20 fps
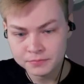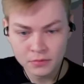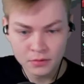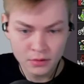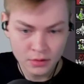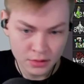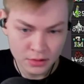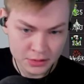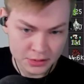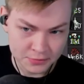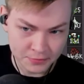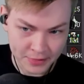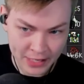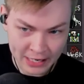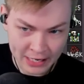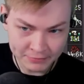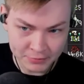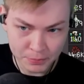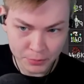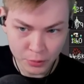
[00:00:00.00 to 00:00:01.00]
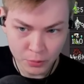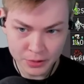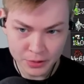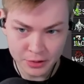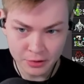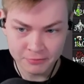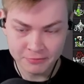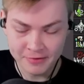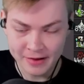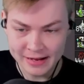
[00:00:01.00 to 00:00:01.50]
Because if you have to brew while you're
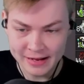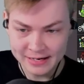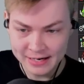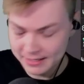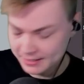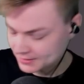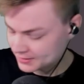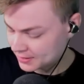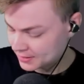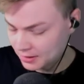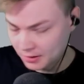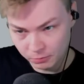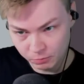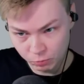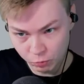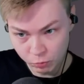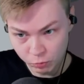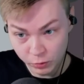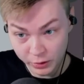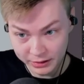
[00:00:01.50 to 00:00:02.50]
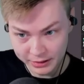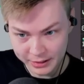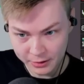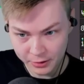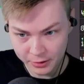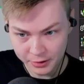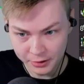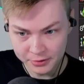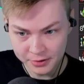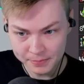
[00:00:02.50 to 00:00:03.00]
fanging, it's going to really hurt
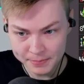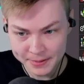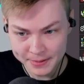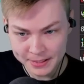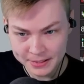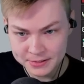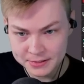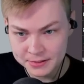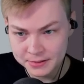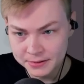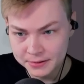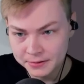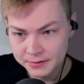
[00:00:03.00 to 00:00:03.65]
your DPS.